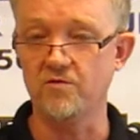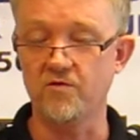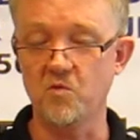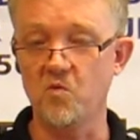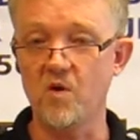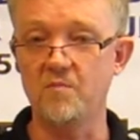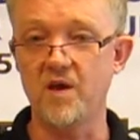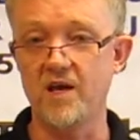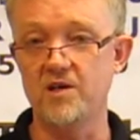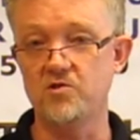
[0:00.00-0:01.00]
from a web
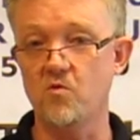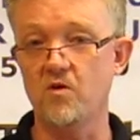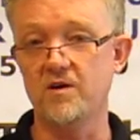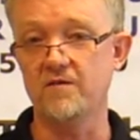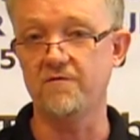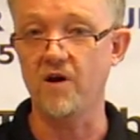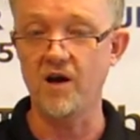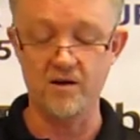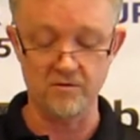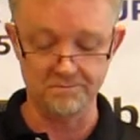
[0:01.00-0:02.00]
page or in a file.